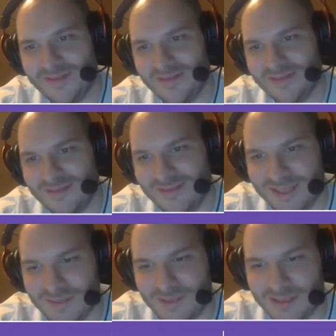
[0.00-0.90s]

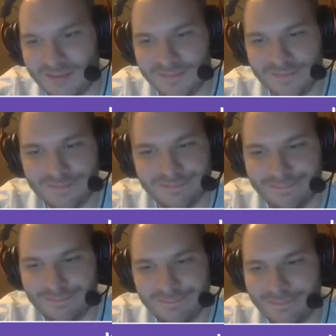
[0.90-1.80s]
Come on.
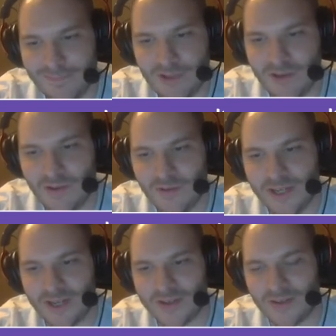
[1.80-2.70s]
You're
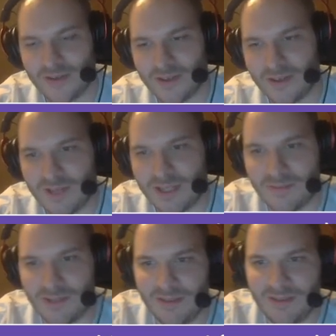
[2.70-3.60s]
3 years older than me.
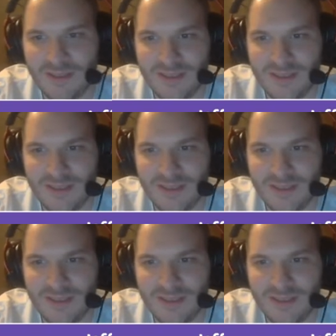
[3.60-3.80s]
Come on.